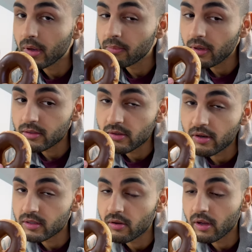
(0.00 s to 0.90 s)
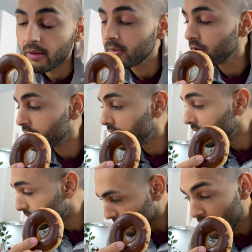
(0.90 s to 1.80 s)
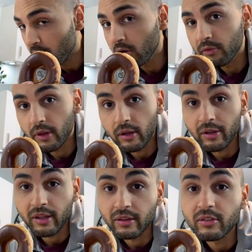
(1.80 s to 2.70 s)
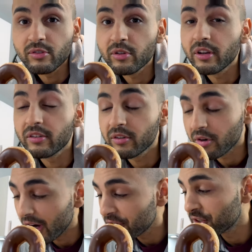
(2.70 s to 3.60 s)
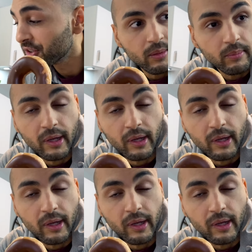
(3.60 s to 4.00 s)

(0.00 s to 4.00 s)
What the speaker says: my blood sugar is going up quickly. Hopefully I don't get the sugar crash,